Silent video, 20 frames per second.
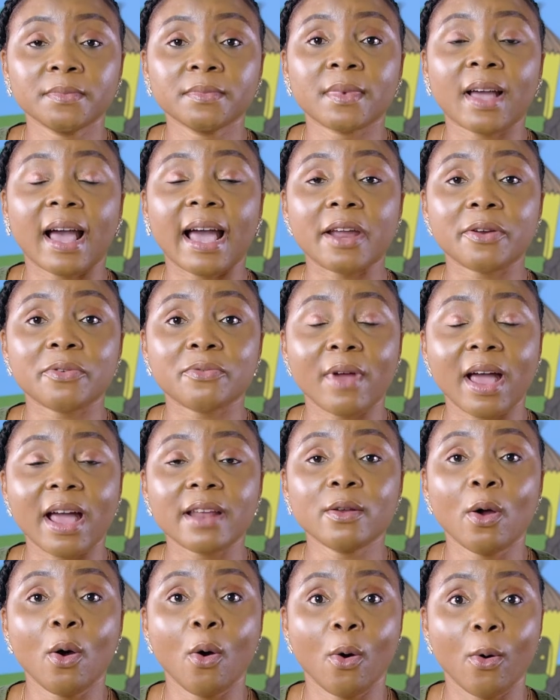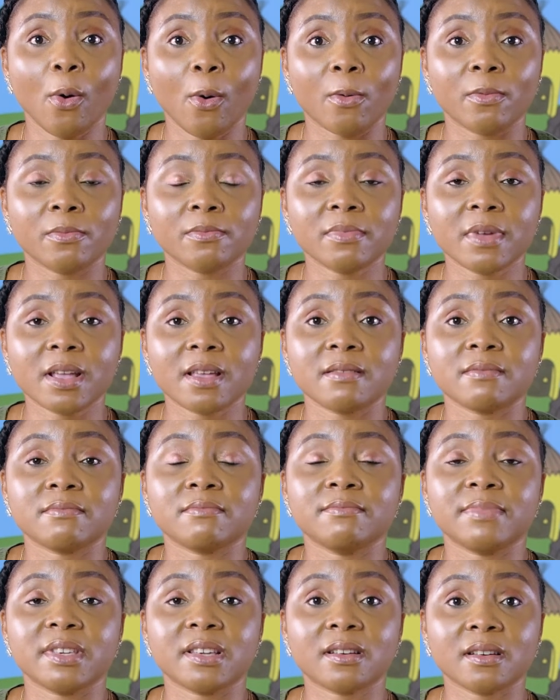I ran home
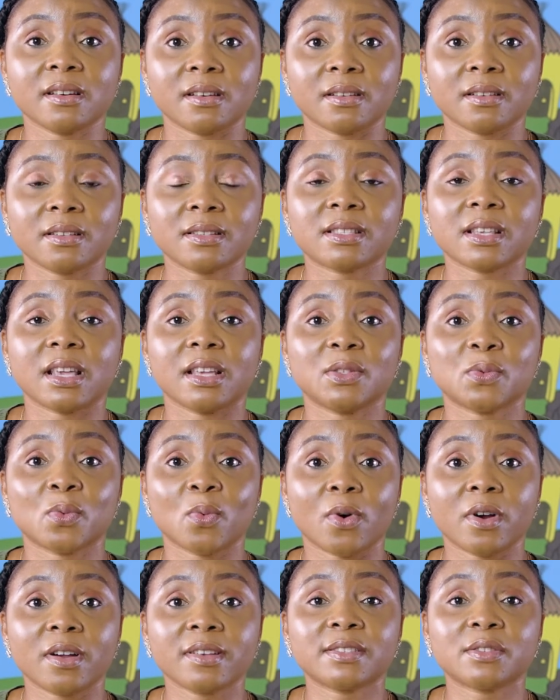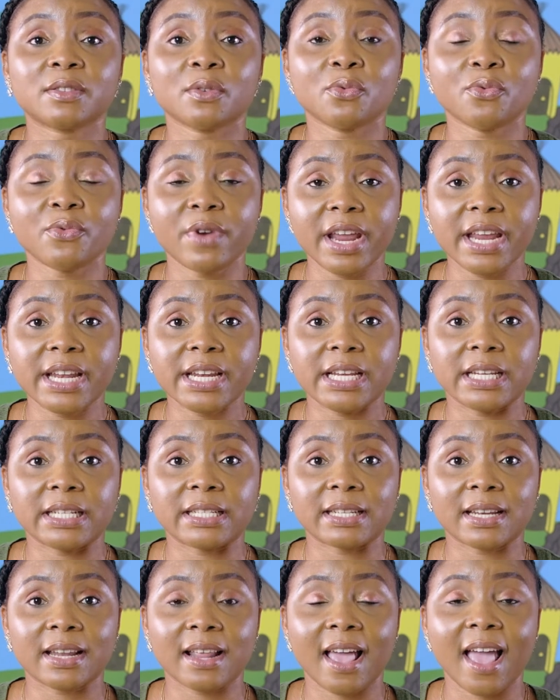because it was
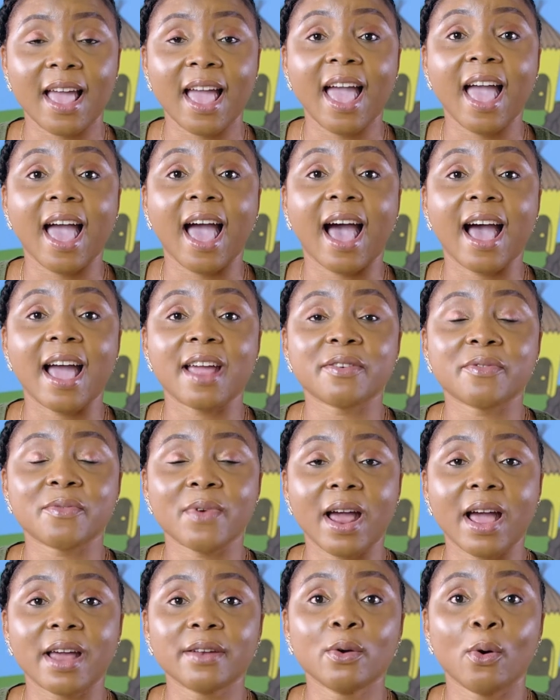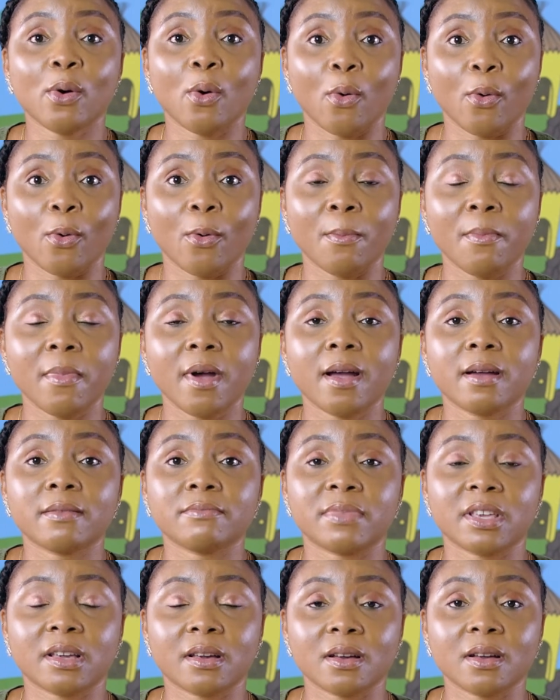raining. I ran home
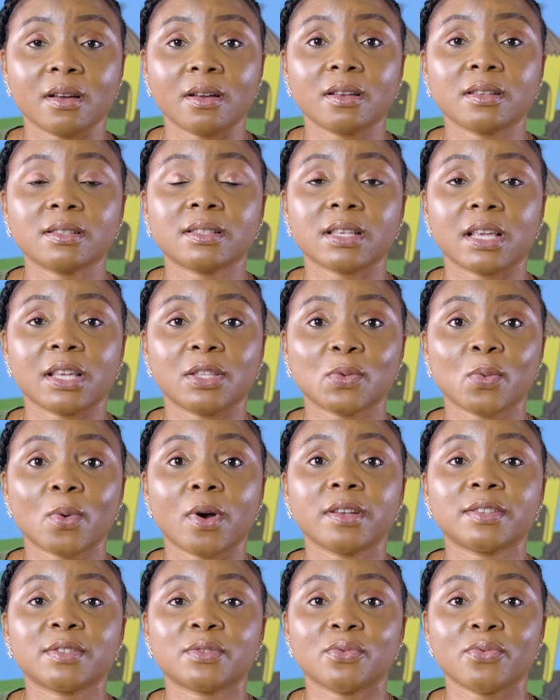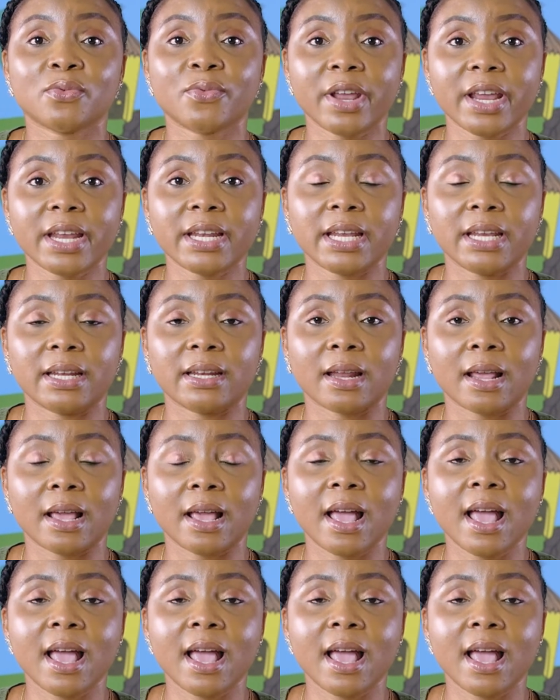because it was raining.